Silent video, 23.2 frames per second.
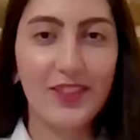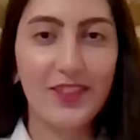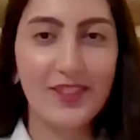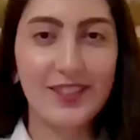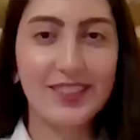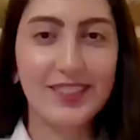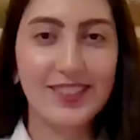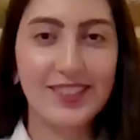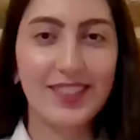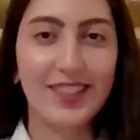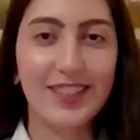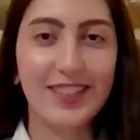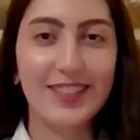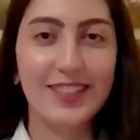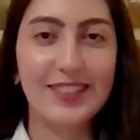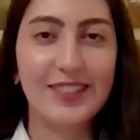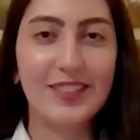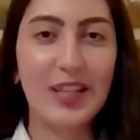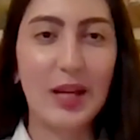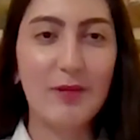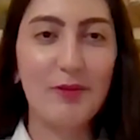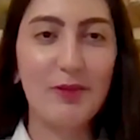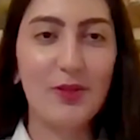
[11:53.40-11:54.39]
this
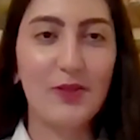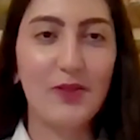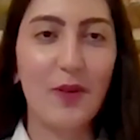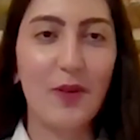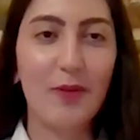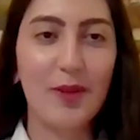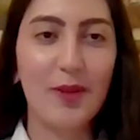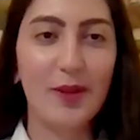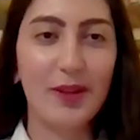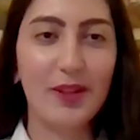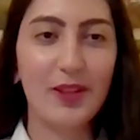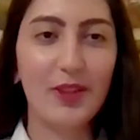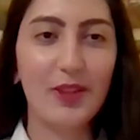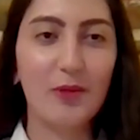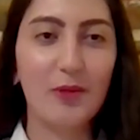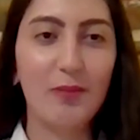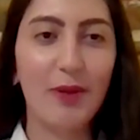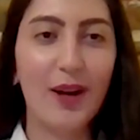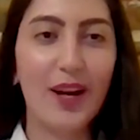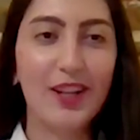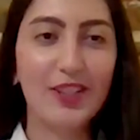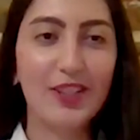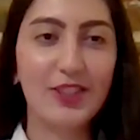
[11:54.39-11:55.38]
stems from your
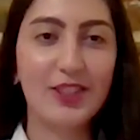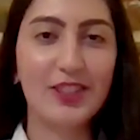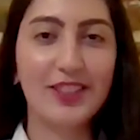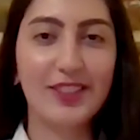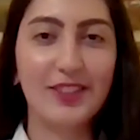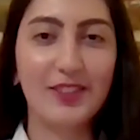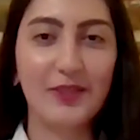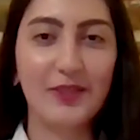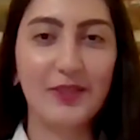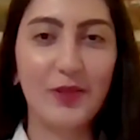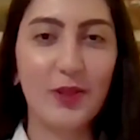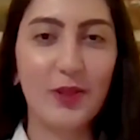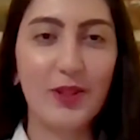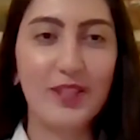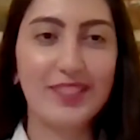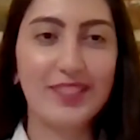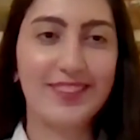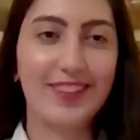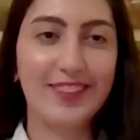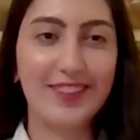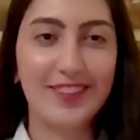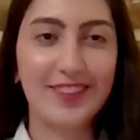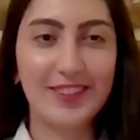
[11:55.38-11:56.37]
passion for
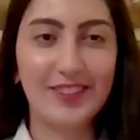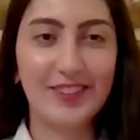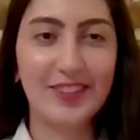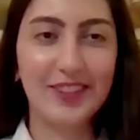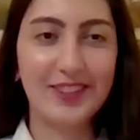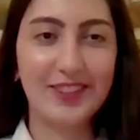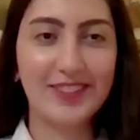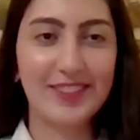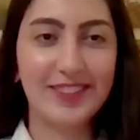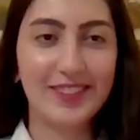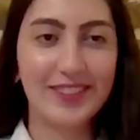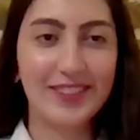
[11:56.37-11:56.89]
statistics.